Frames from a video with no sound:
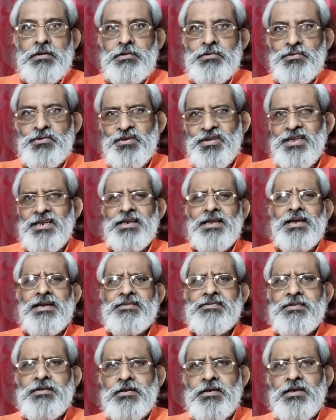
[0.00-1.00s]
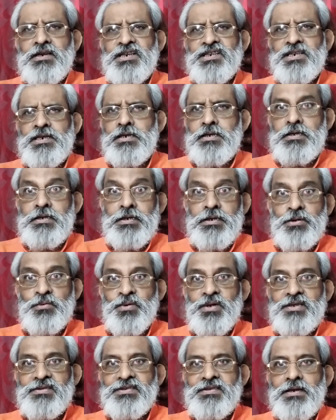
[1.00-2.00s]
So that acceleration A
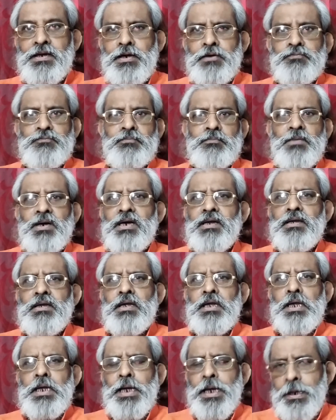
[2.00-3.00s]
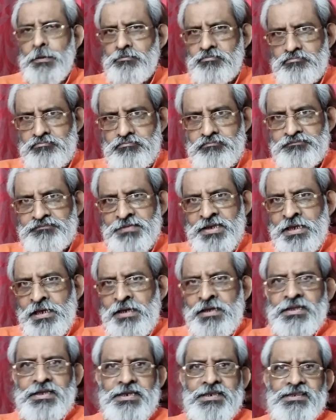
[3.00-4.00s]
equals F by m.
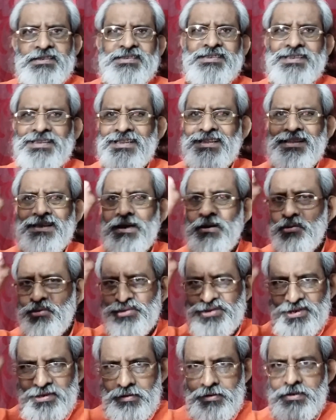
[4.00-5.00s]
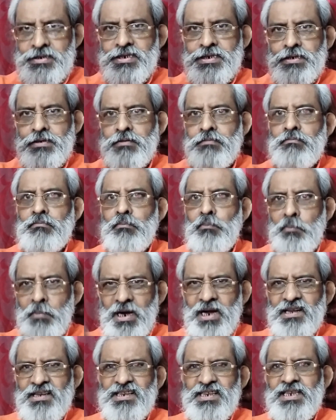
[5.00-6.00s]
That is 1000
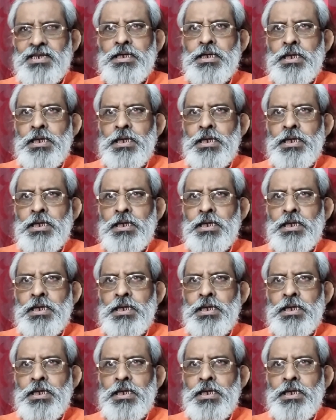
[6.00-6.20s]
by